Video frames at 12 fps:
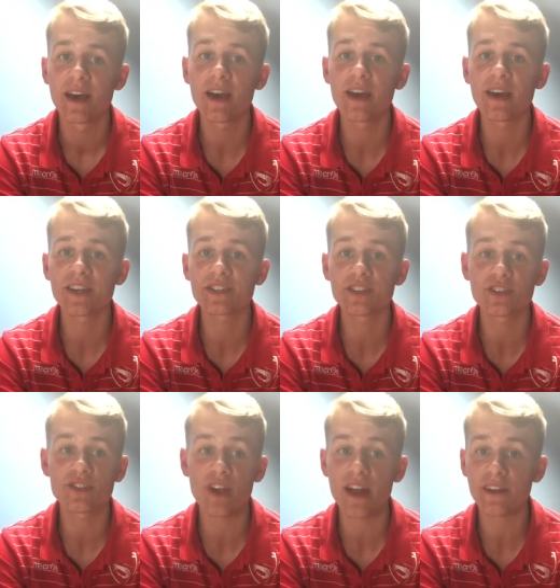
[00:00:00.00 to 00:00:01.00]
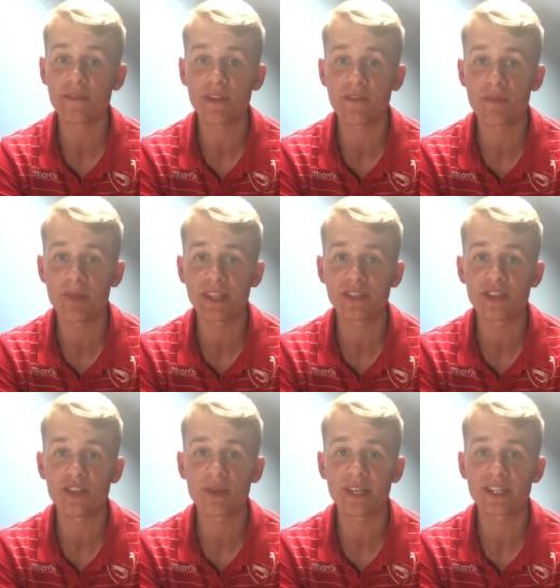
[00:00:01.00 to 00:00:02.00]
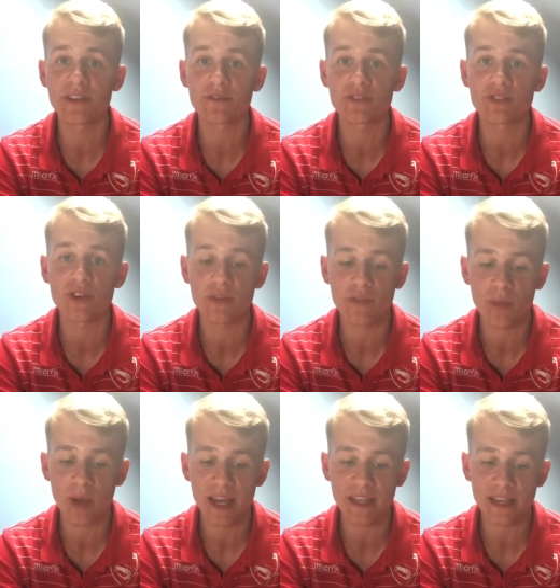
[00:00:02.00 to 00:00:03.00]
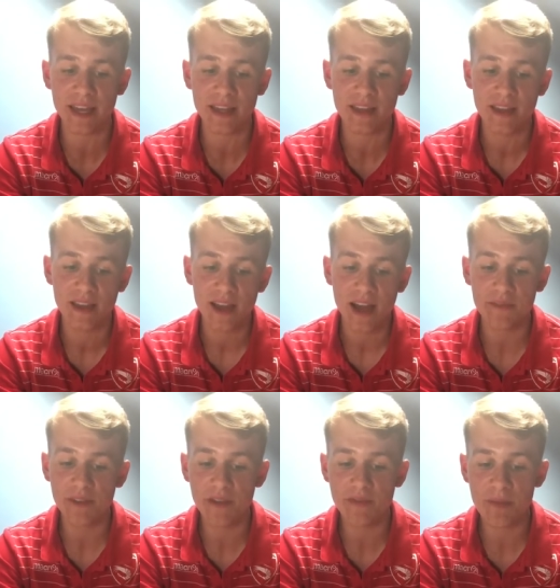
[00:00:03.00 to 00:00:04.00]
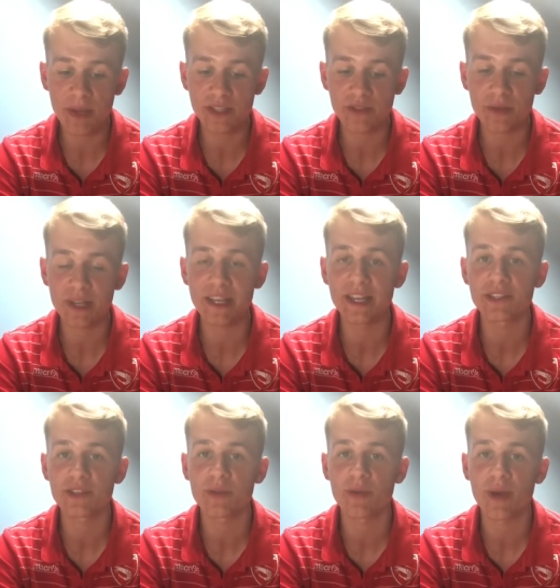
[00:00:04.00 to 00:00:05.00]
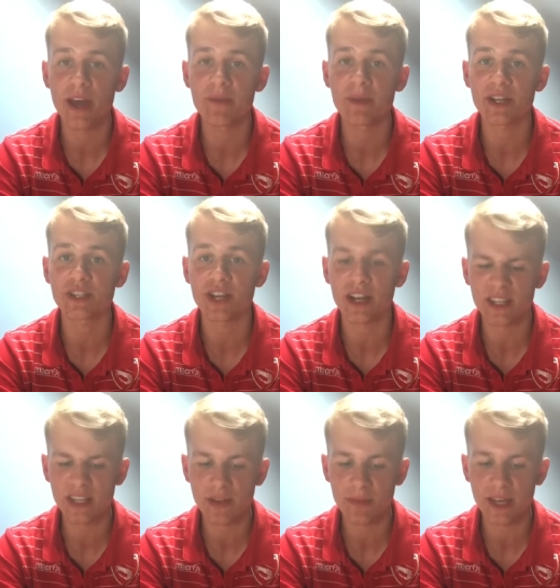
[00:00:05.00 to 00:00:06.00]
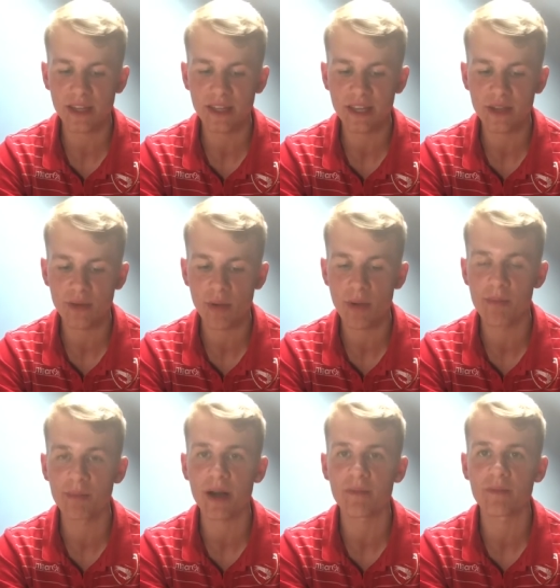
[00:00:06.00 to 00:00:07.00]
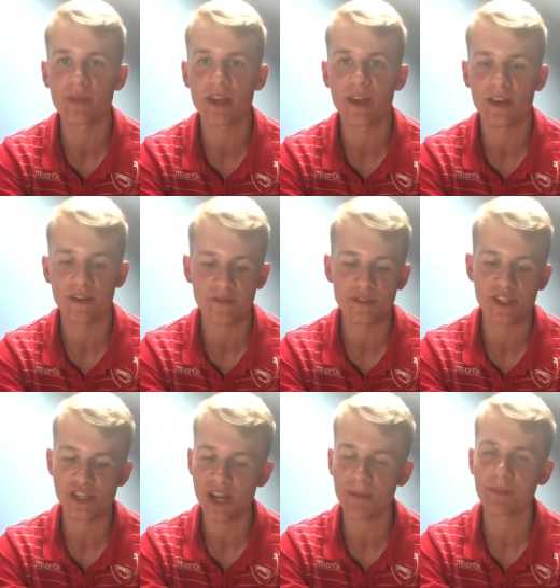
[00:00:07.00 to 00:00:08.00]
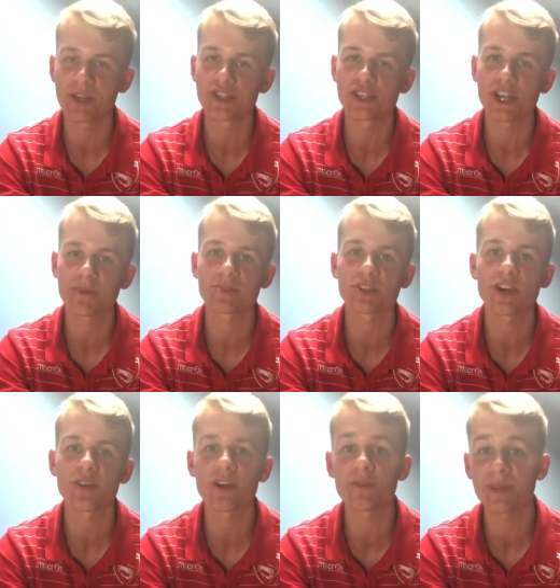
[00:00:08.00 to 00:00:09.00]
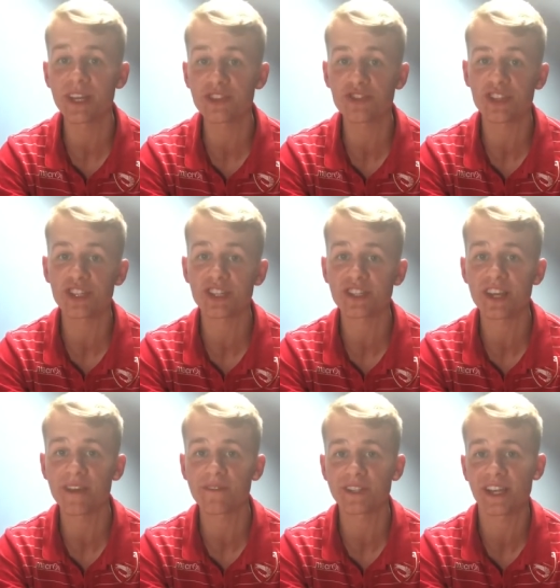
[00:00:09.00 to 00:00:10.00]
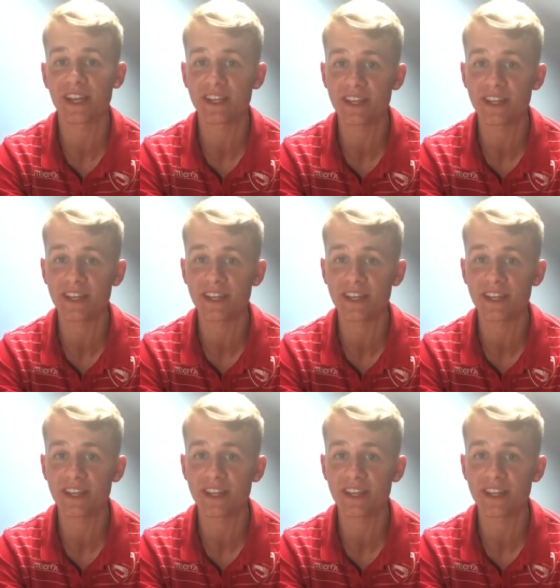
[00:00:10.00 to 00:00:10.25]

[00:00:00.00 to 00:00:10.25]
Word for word: It's in a ground I've never been to, a different sort of away day. I've never been to a League Two away match. I did a bit in League One when Blackburn were there and obviously Championship, so it'll be interesting to see if it's any